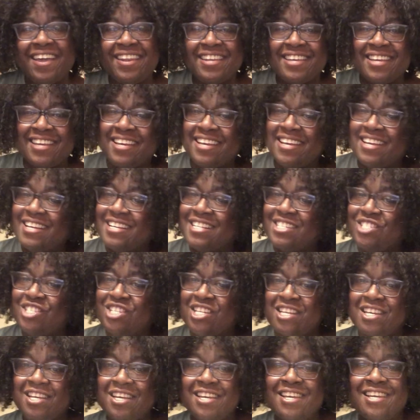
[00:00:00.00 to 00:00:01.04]
it,
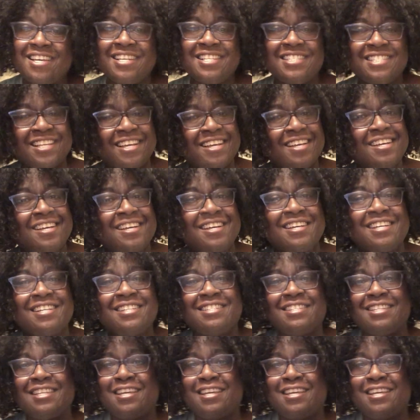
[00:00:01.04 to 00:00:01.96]
Jesus,